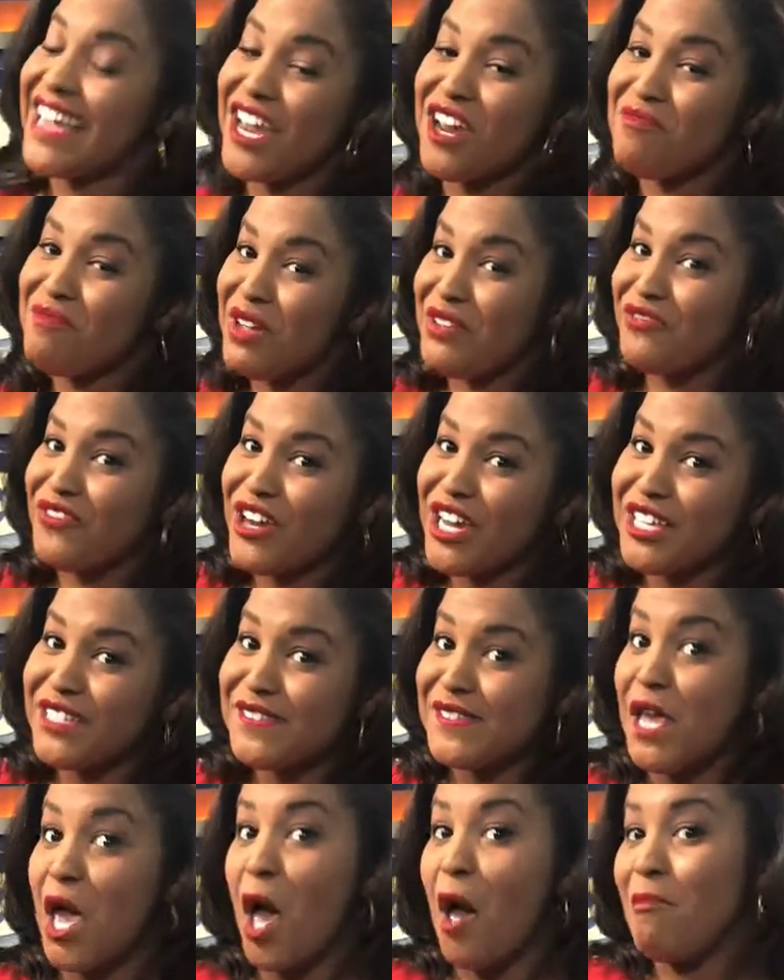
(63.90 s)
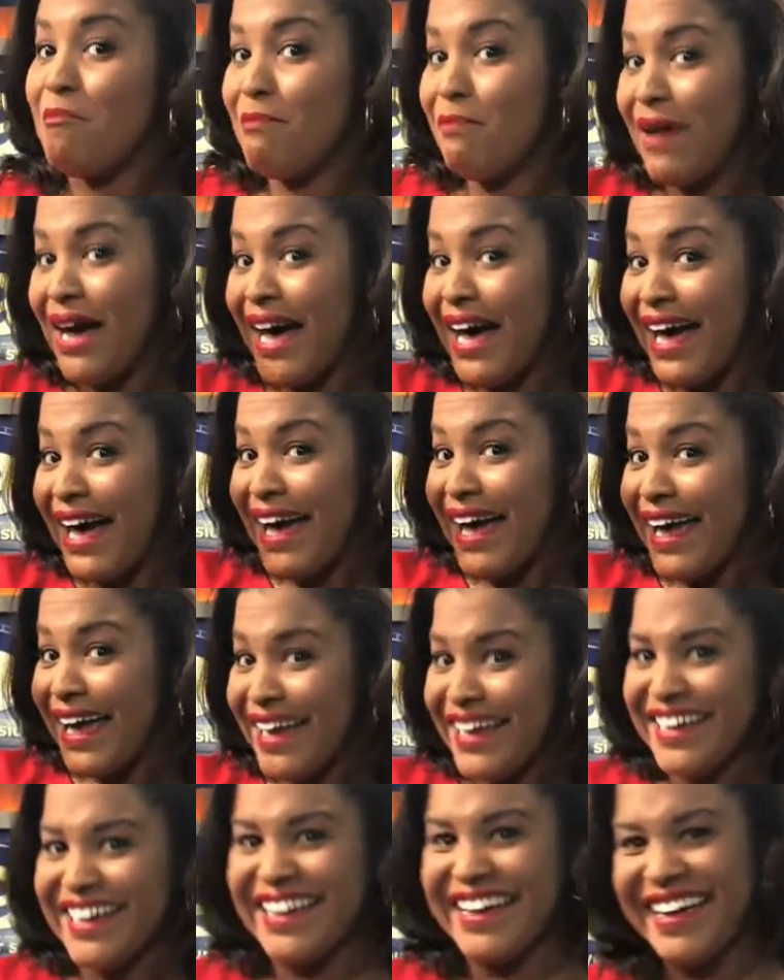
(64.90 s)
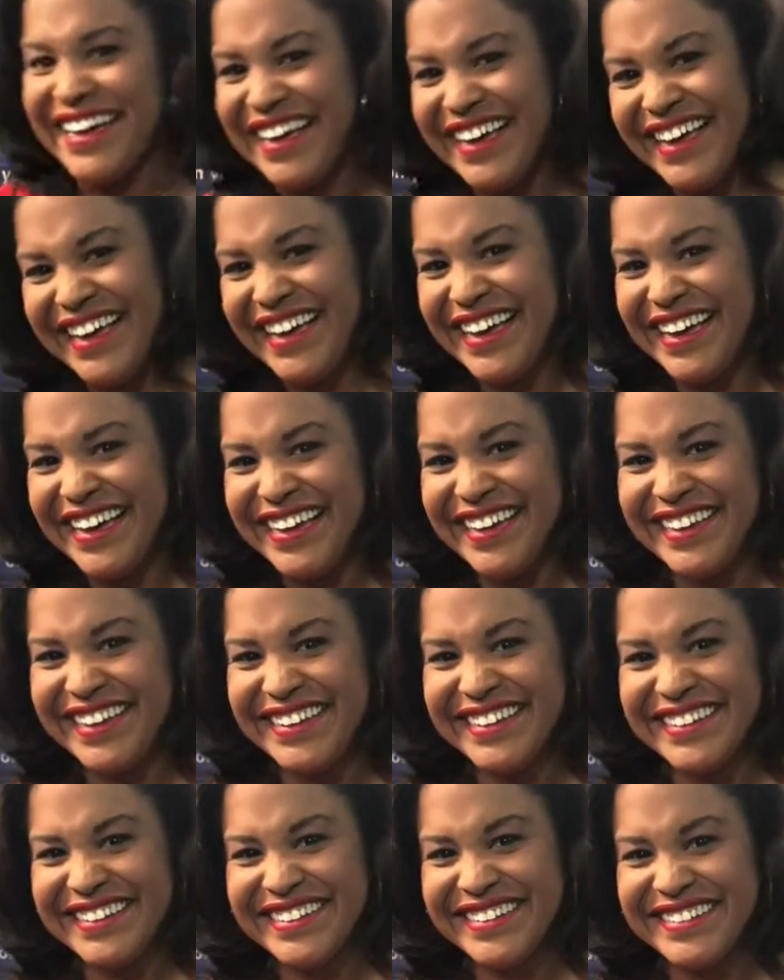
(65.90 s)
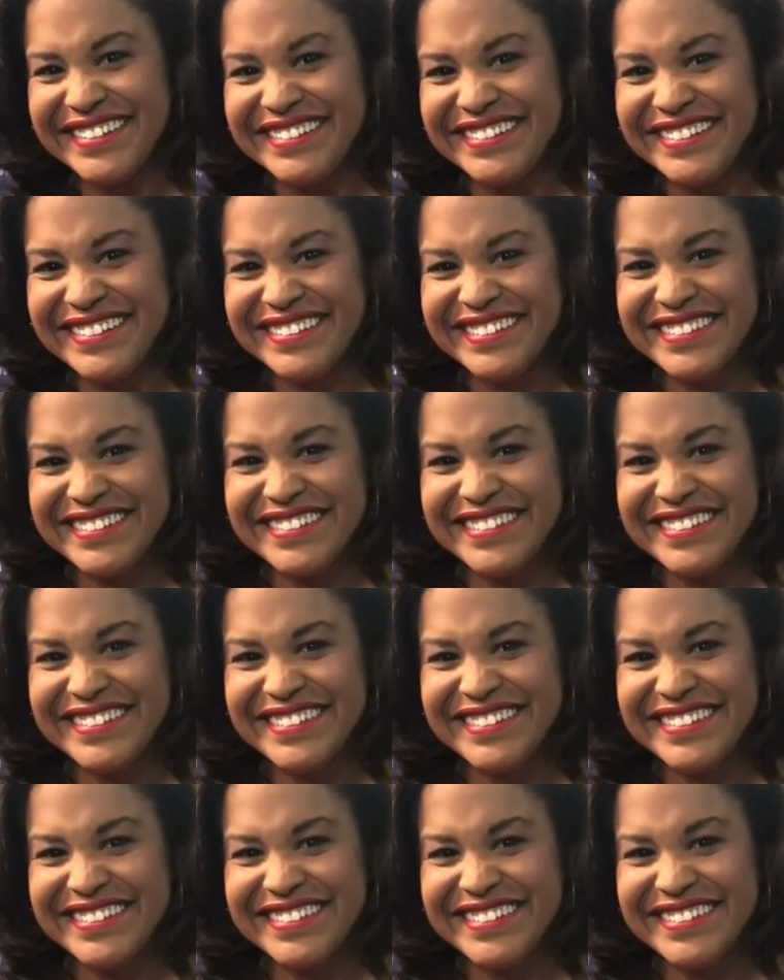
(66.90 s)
of us can get to where we want to be alone.